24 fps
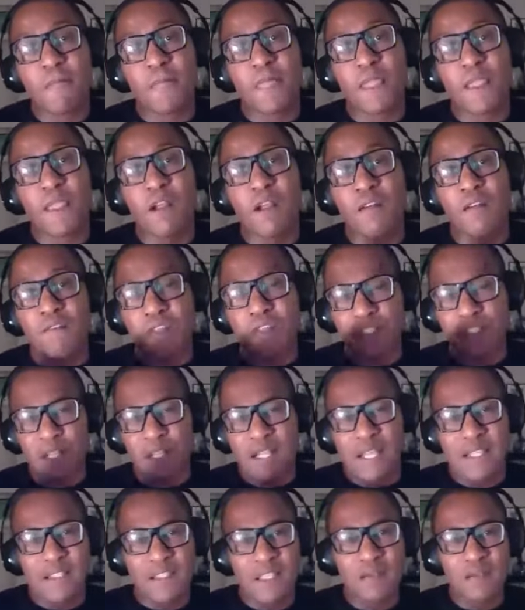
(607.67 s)
of physical
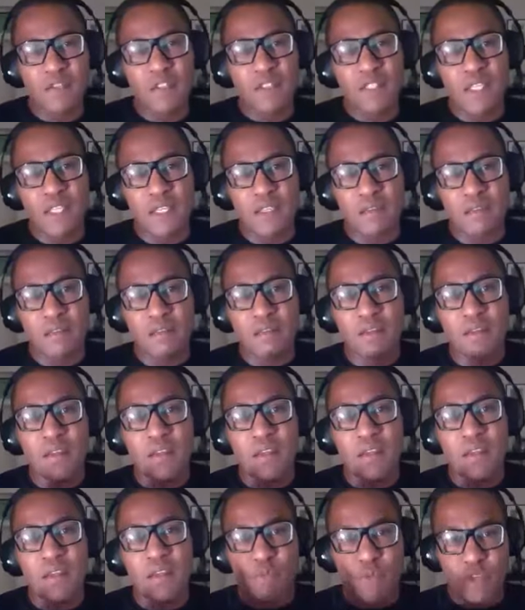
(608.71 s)
activity for
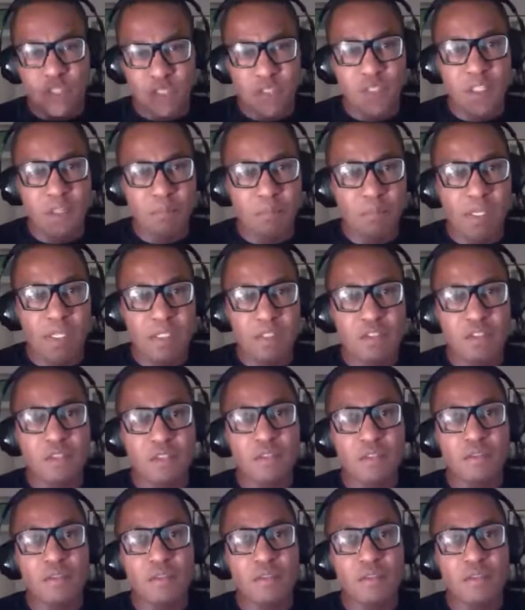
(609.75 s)
prison inmates